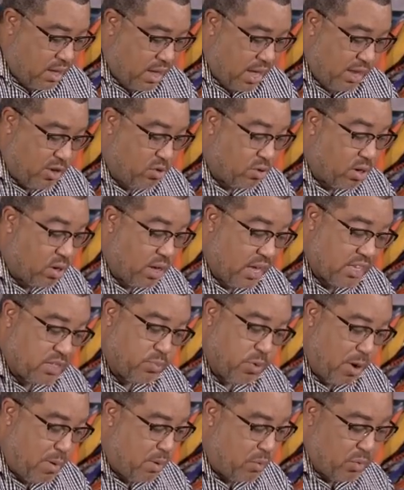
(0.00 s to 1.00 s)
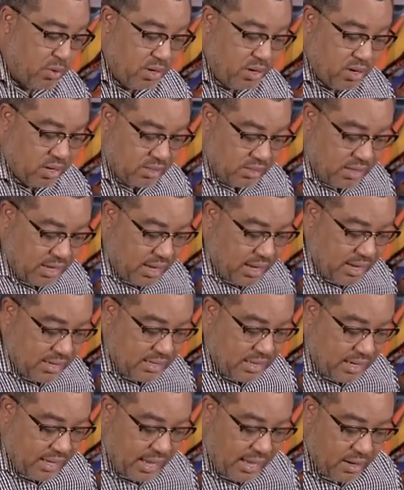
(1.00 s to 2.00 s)
And you can experiment with the nuts,
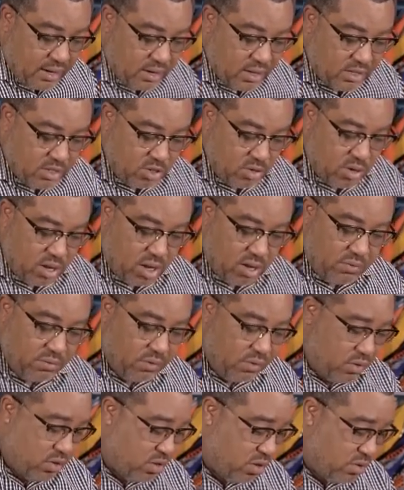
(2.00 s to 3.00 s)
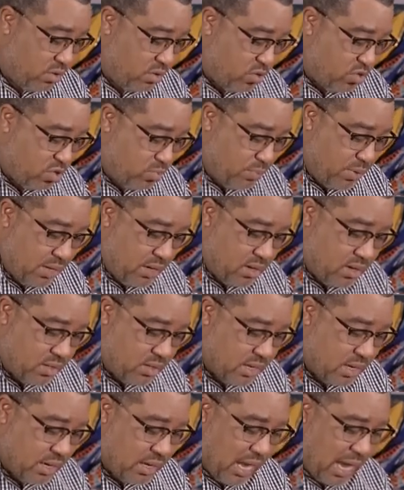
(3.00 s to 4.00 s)
guys. Any kind of nuts you have, you can use peanuts, any